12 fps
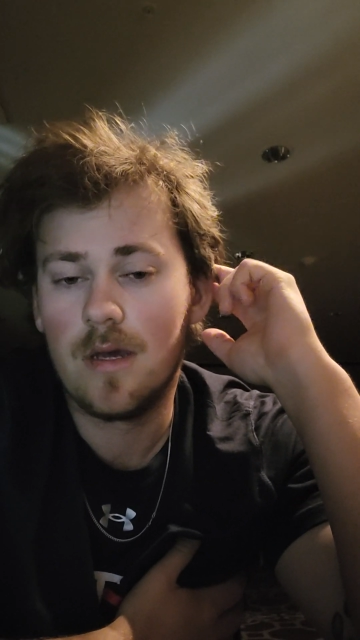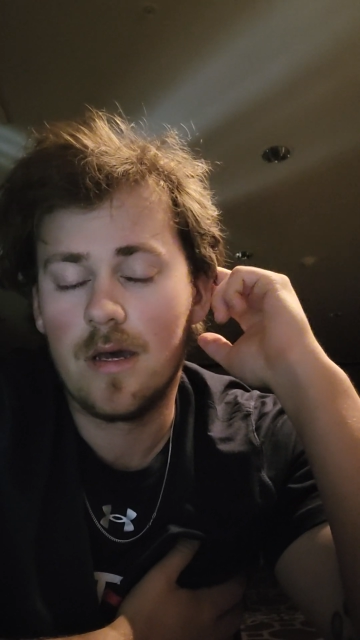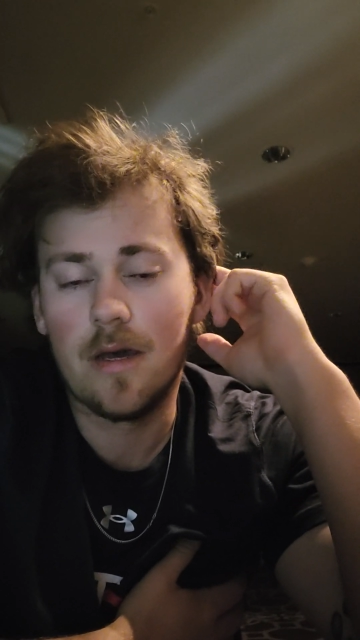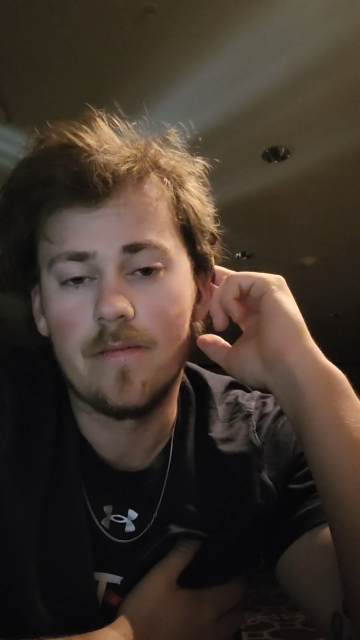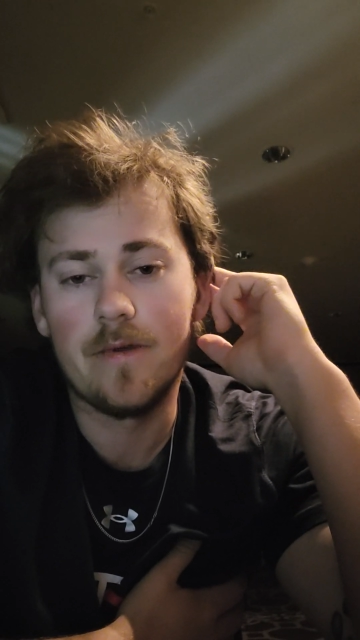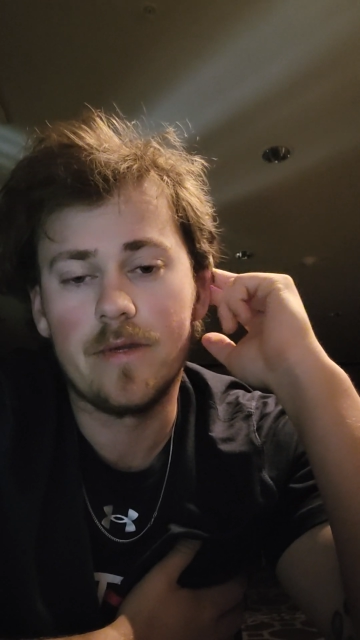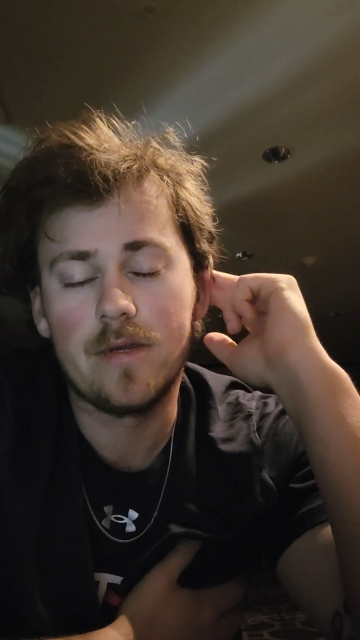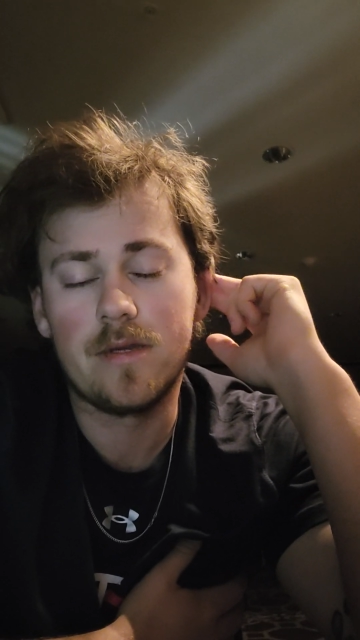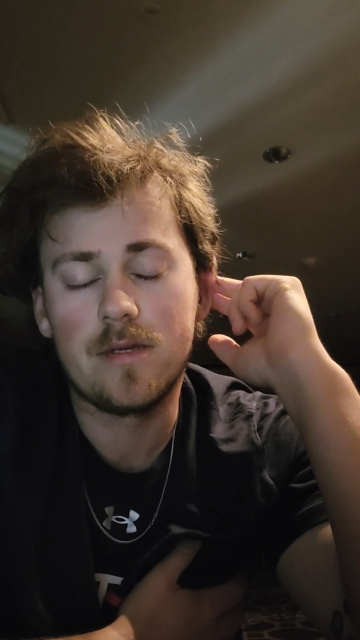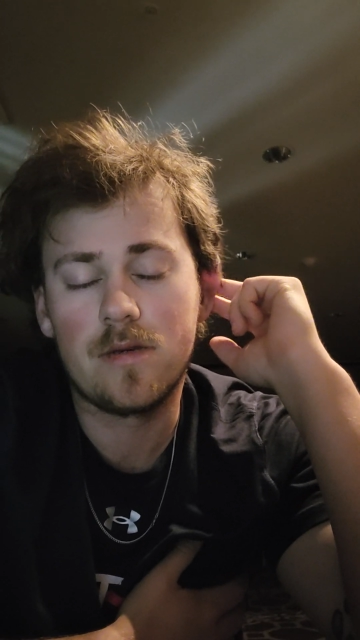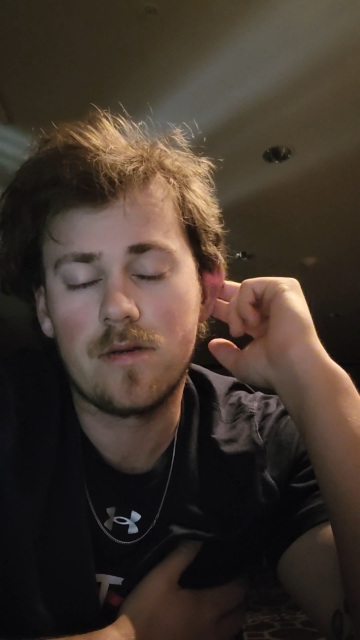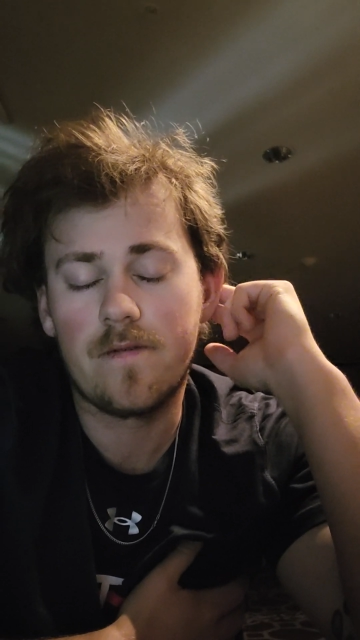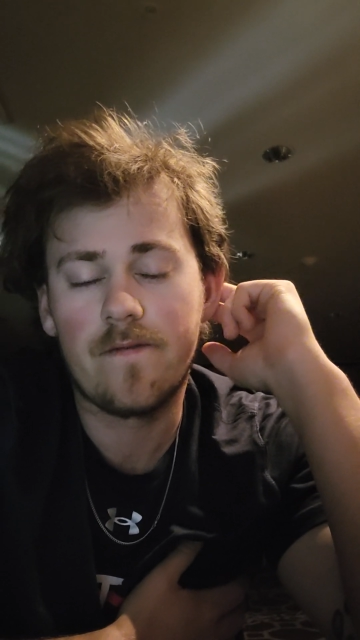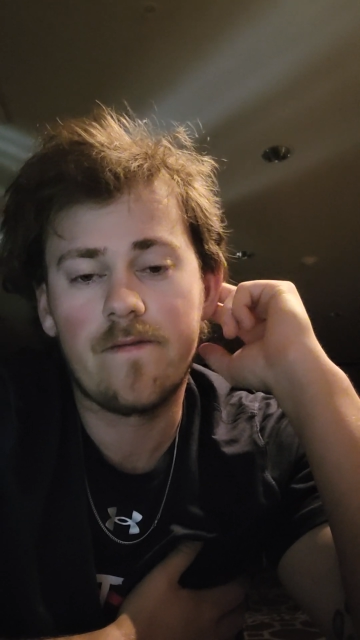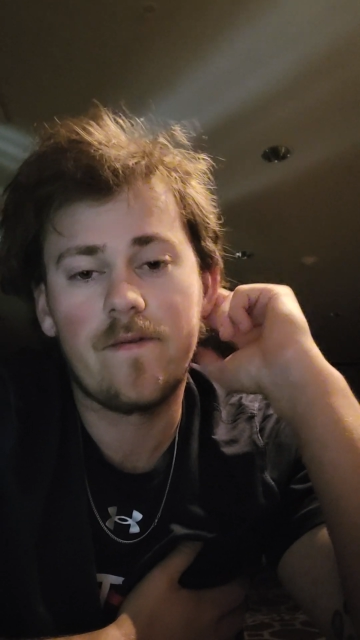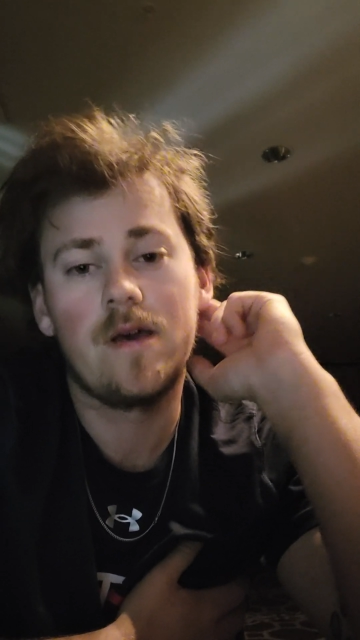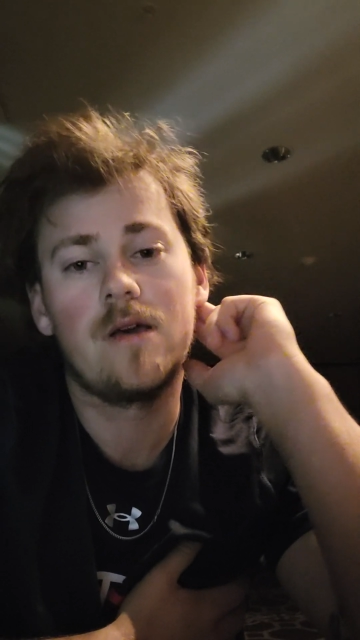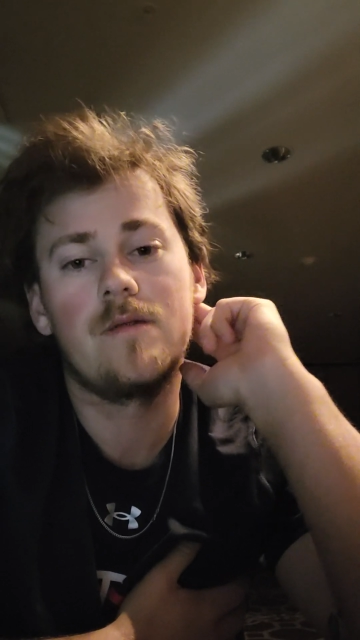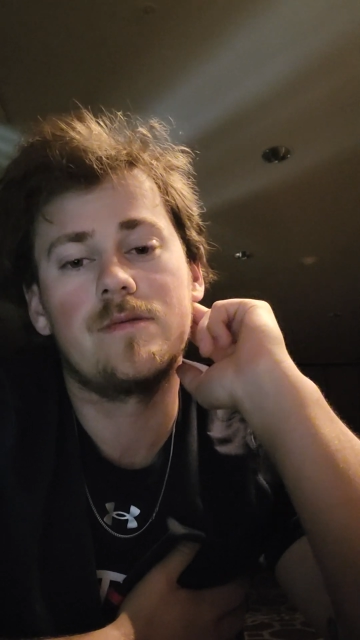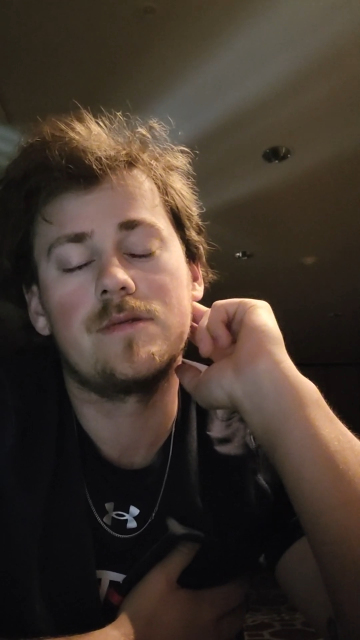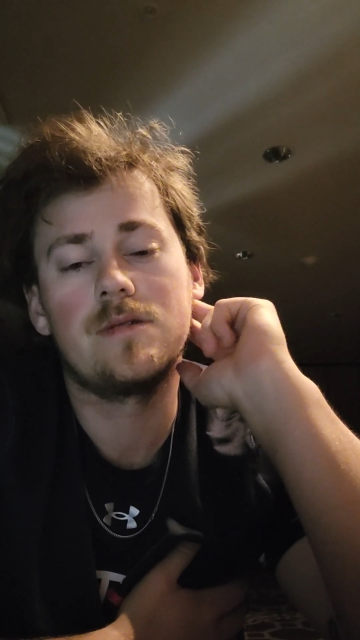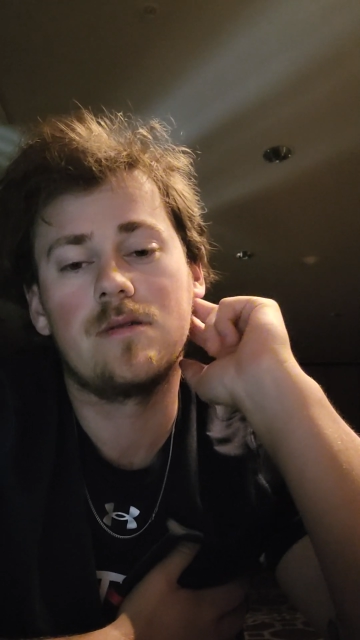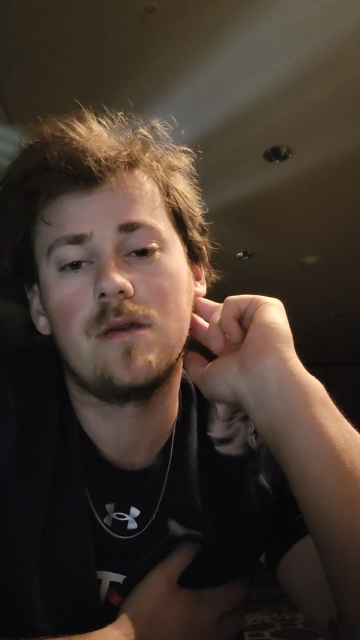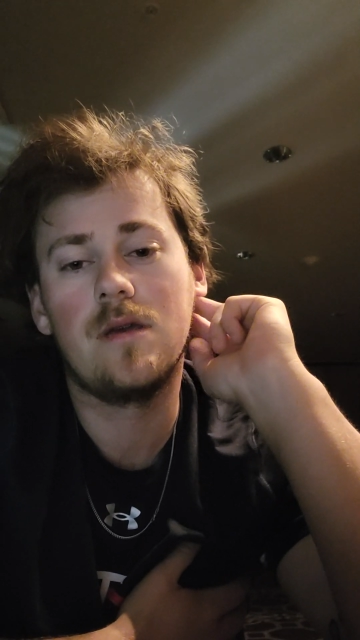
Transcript: and this sort of helps